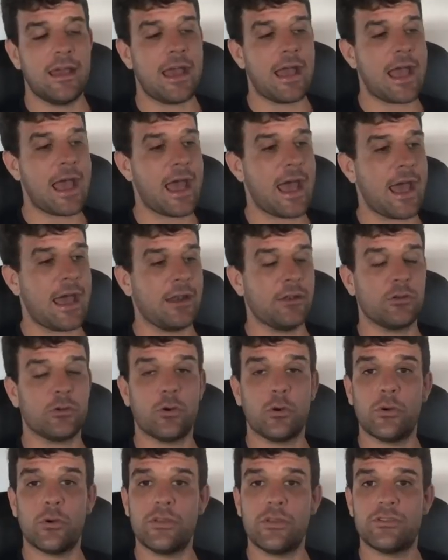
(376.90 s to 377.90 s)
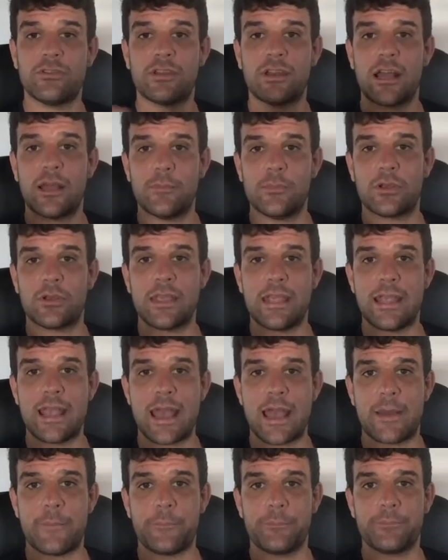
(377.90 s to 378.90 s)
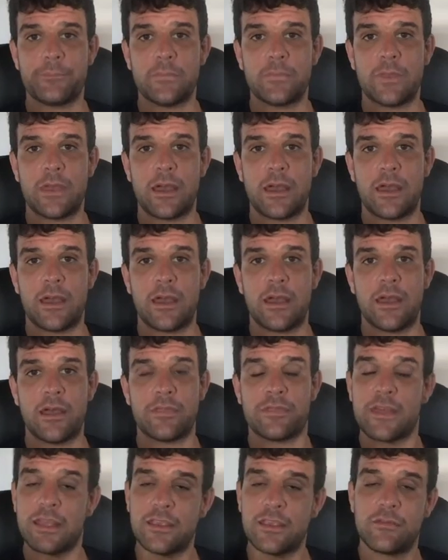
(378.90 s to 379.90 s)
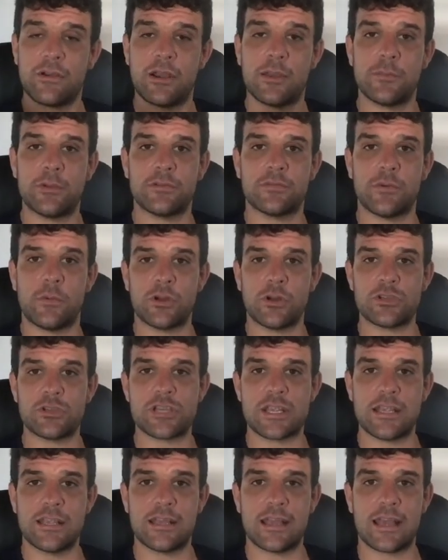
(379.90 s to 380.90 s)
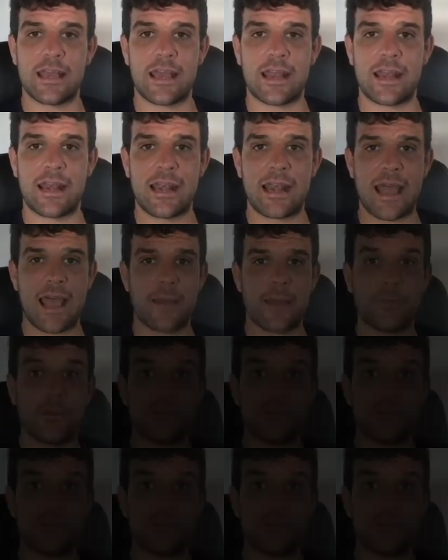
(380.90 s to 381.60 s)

and coins that I'm looking at. Thank you very much for watching, and happy